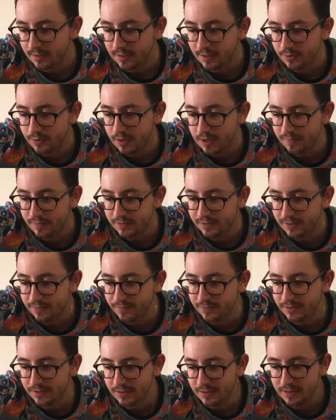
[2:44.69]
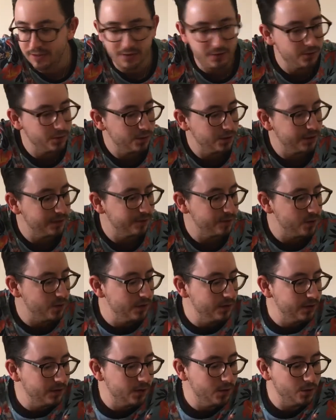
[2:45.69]
I don't have a 17-year-old.
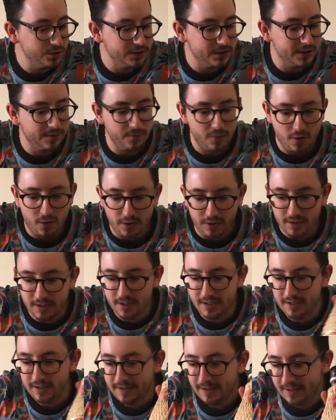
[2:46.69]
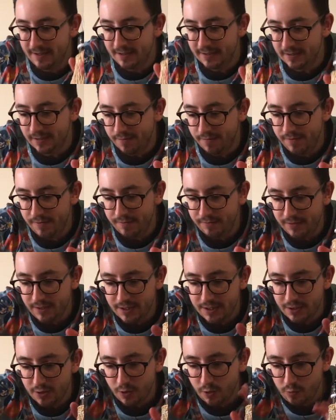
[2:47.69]
Closest I've got is a
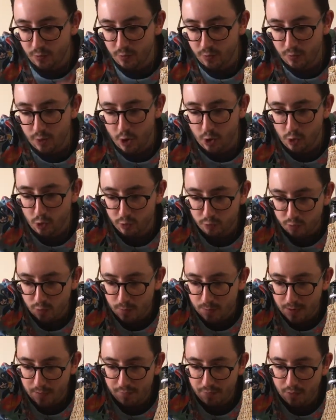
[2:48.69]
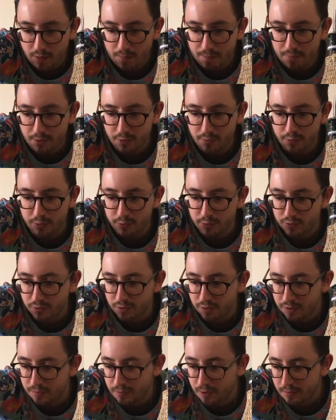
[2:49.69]
15-year-old rum from Peru,
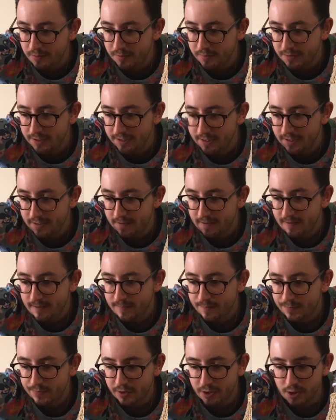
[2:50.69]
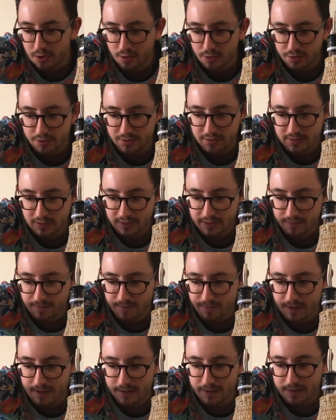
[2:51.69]
so it's probably the closest I can
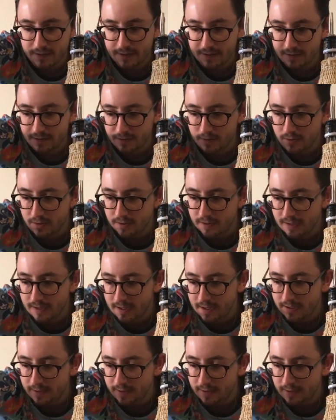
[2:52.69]
find. Look at that.